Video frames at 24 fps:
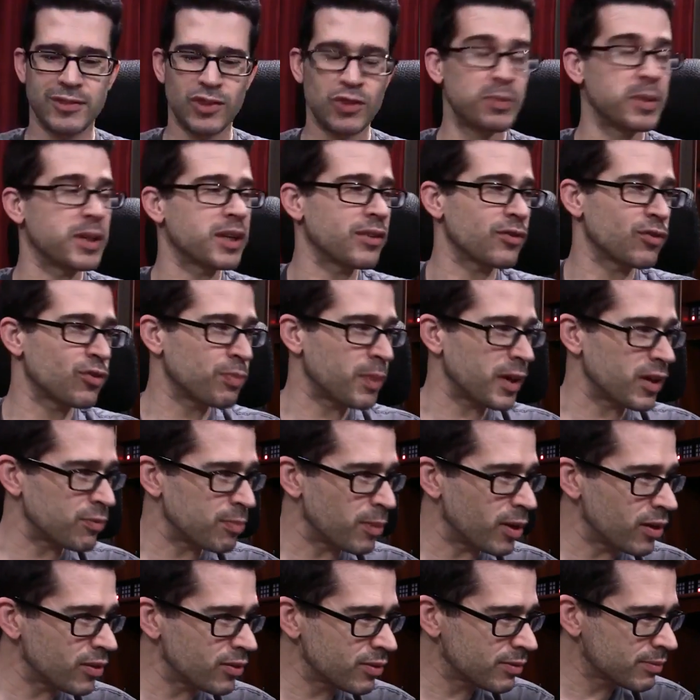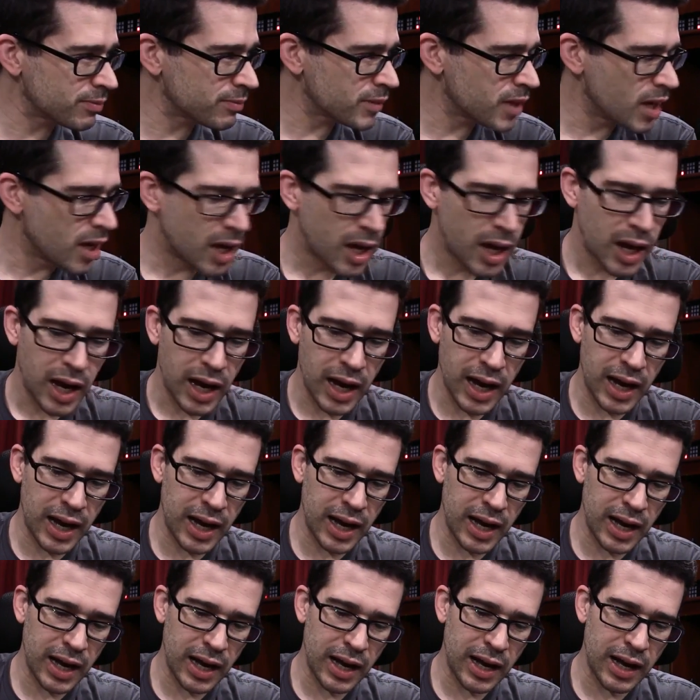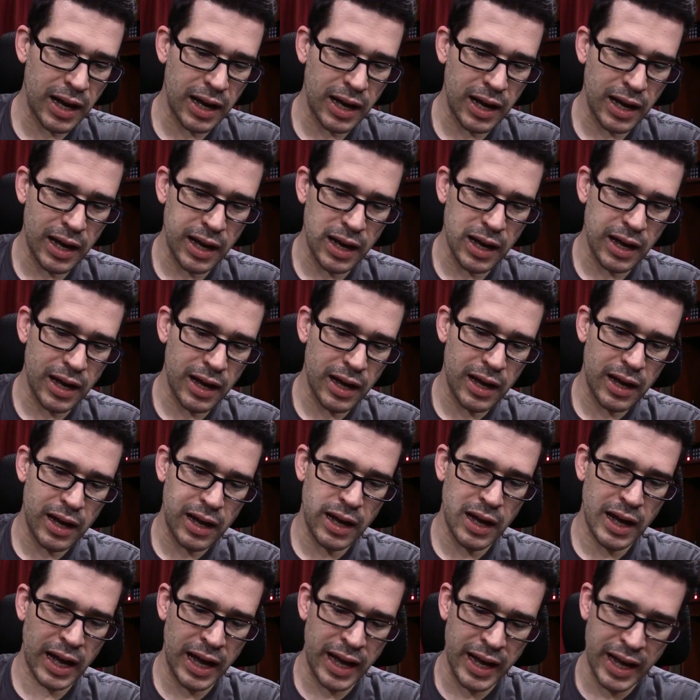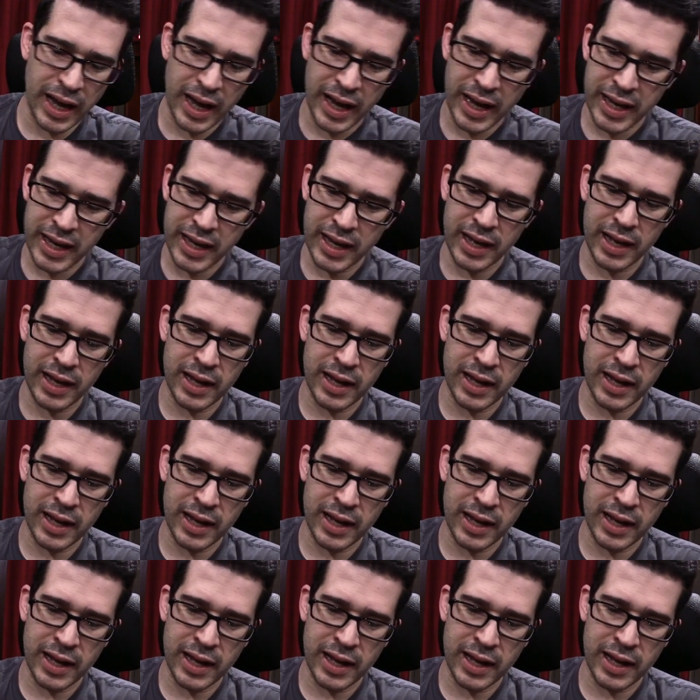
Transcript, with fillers: Speaking of spaceballs, uh, I I,